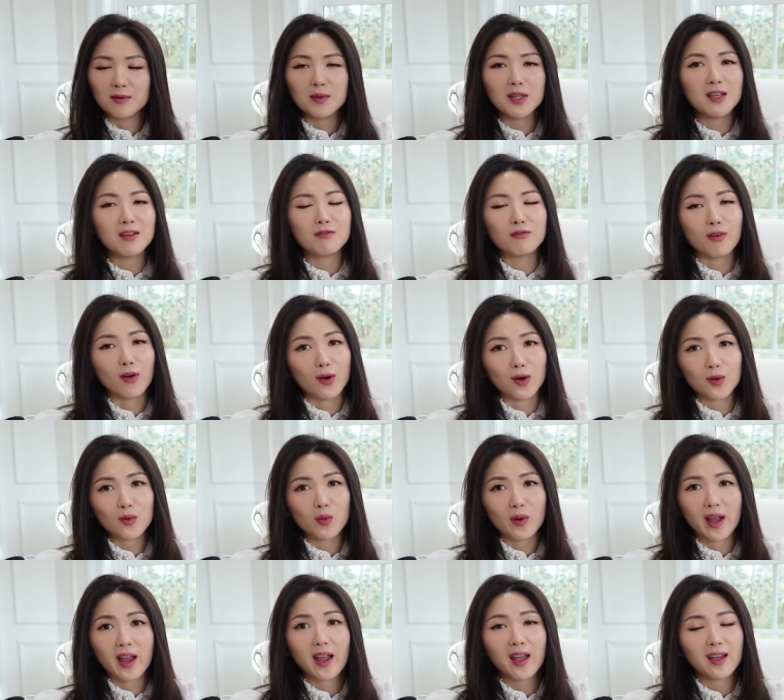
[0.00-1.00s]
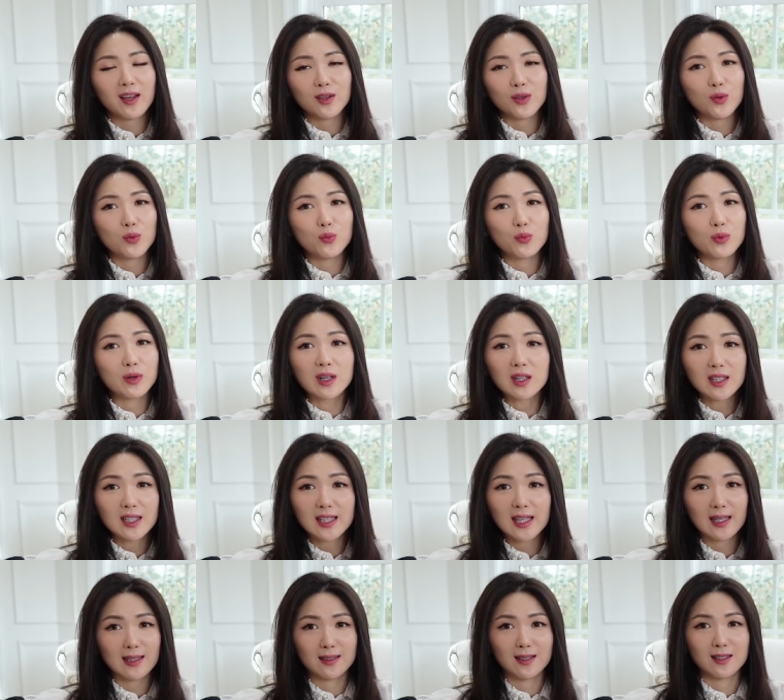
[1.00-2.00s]
I mean, far away you really
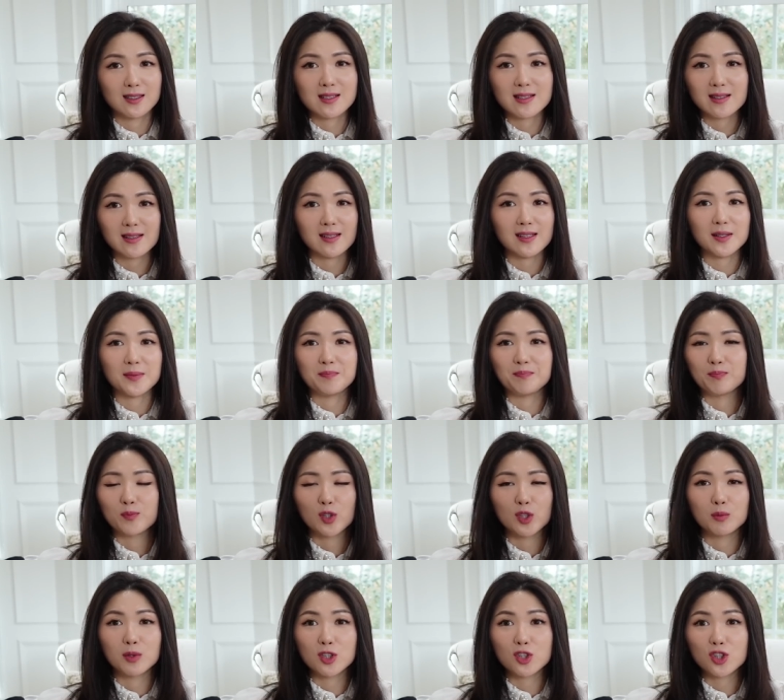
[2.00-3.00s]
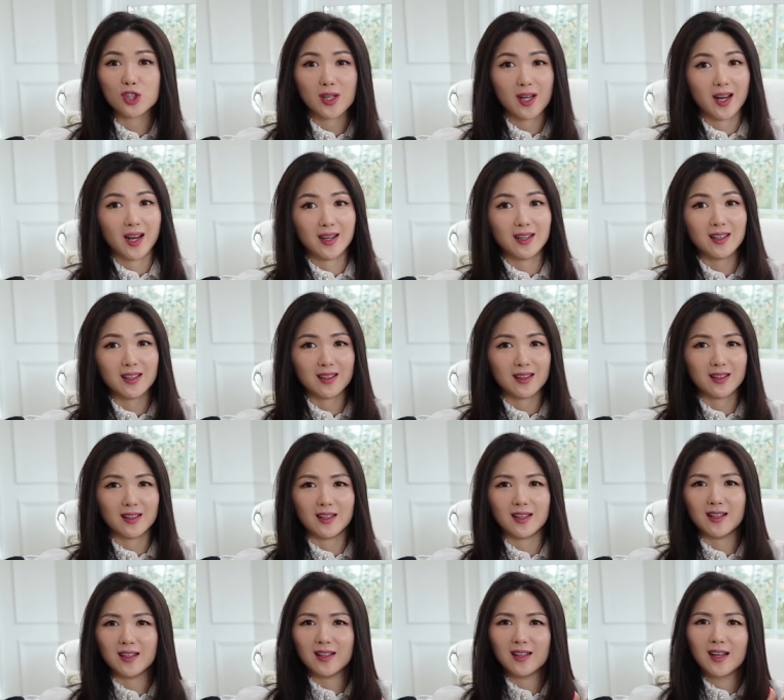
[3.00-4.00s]
cannot see pretty much
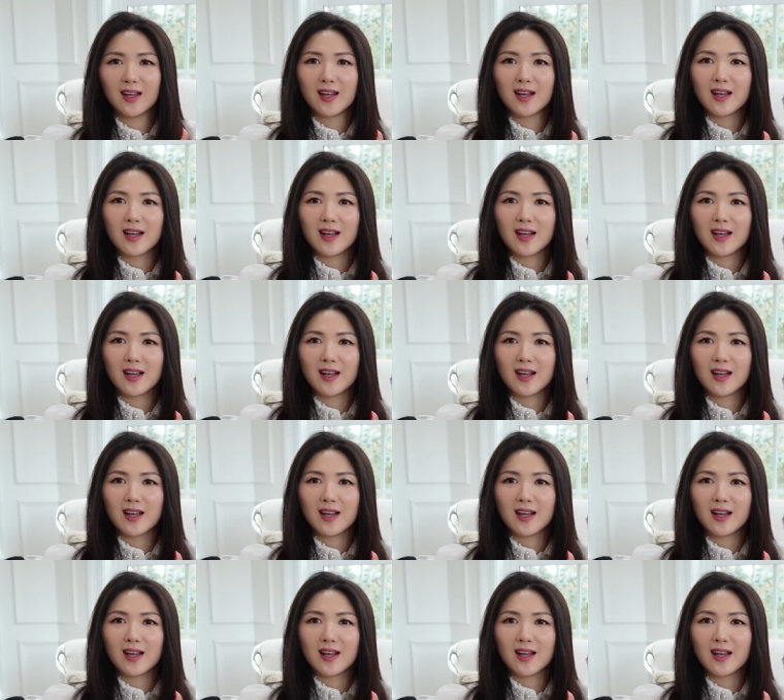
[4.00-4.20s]
anything,